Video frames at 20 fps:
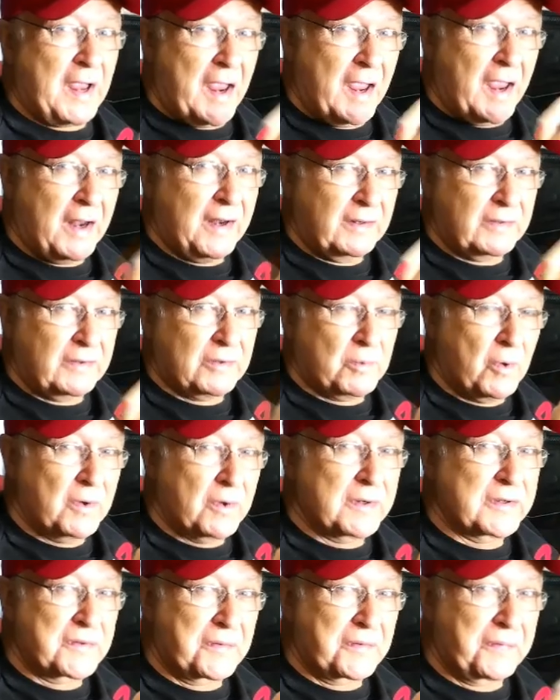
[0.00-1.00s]
heading
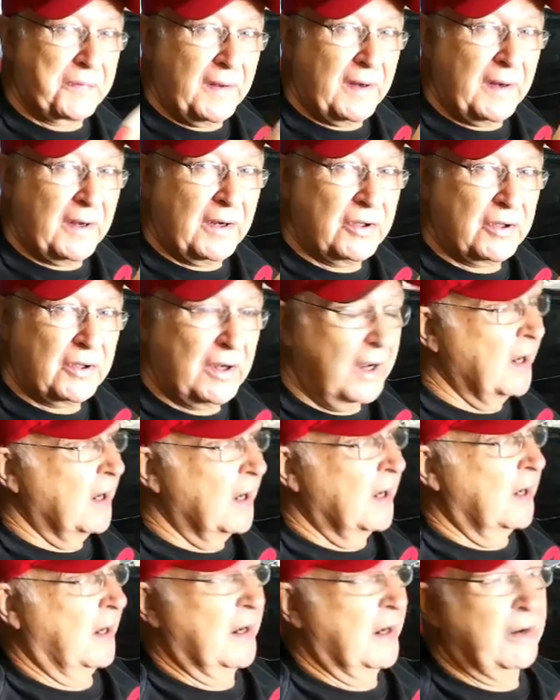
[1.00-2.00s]
towards the finish
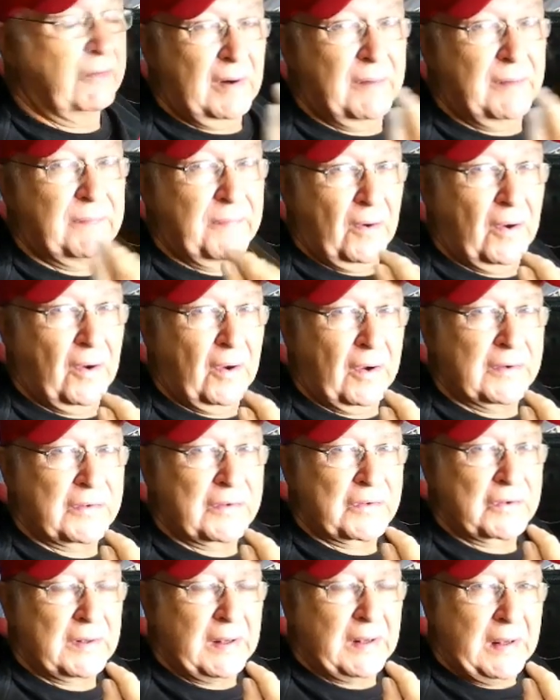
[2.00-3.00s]
in
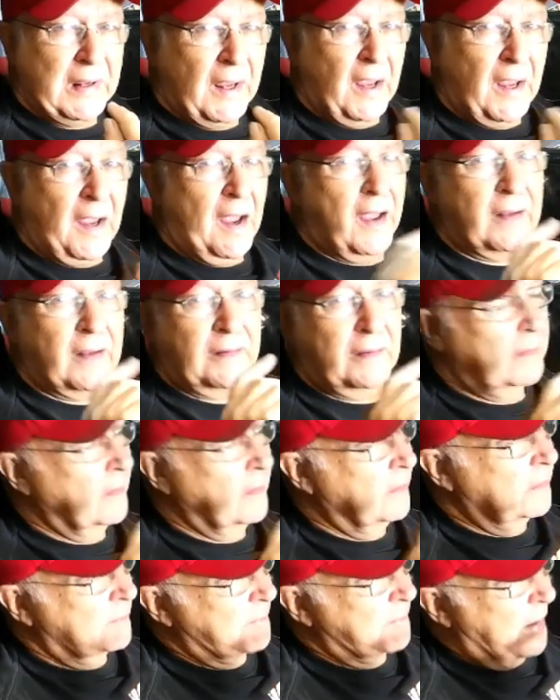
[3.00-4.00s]
reverse and you
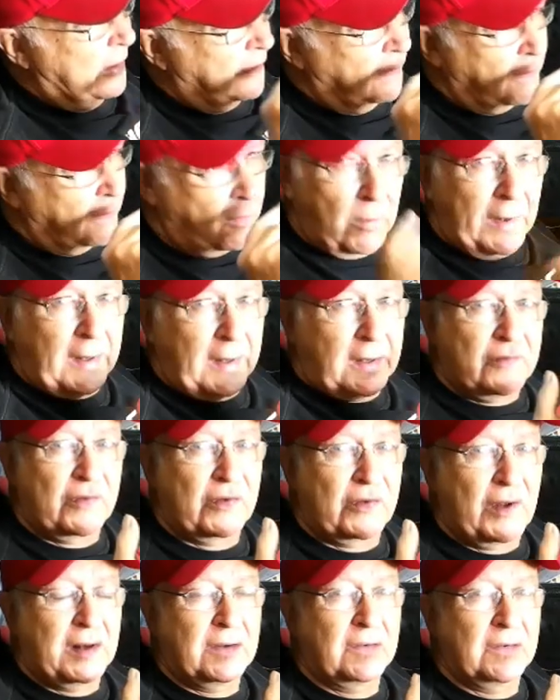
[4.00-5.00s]
need to make a quick and
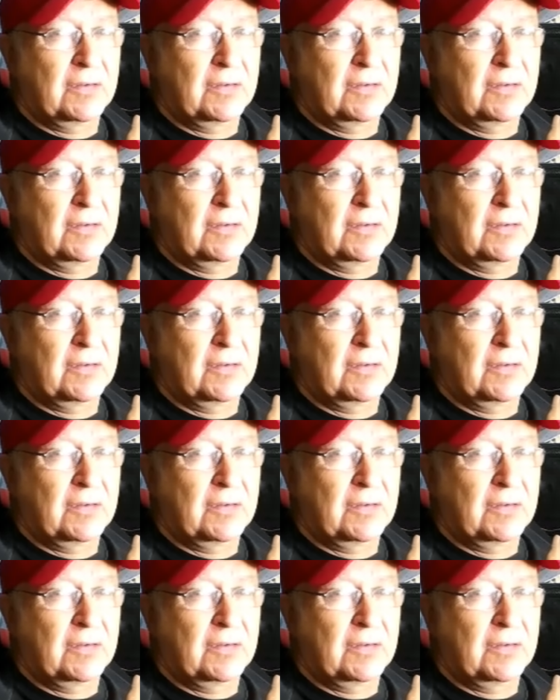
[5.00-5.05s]
sudden